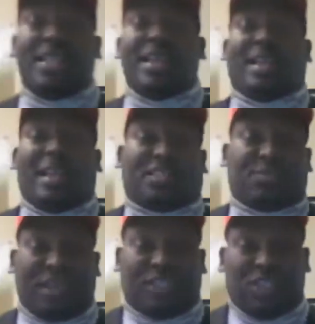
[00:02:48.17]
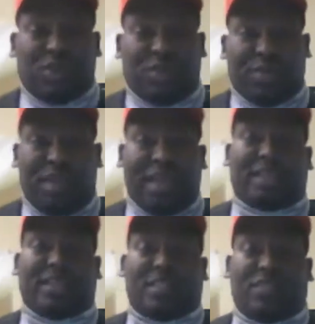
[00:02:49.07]
Let's make sure we make this
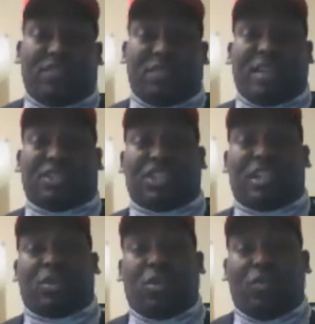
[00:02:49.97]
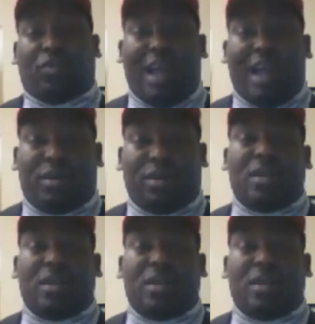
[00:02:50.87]
information go viral